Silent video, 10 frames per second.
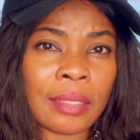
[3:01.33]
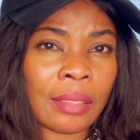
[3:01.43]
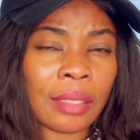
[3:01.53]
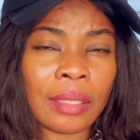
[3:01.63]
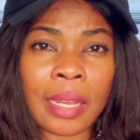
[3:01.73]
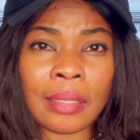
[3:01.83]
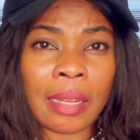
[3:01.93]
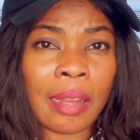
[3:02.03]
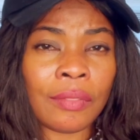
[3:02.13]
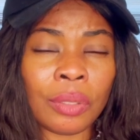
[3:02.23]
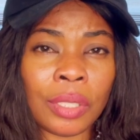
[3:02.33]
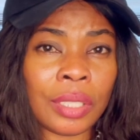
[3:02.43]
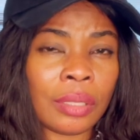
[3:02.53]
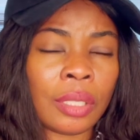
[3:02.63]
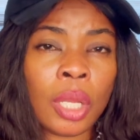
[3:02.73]
data science that have
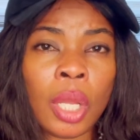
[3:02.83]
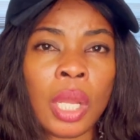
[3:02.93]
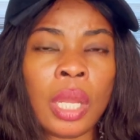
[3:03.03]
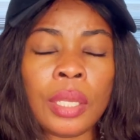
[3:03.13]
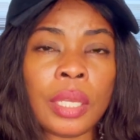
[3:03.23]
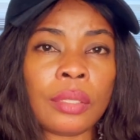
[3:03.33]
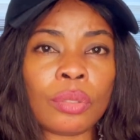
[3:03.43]
knowledge in? Yeah,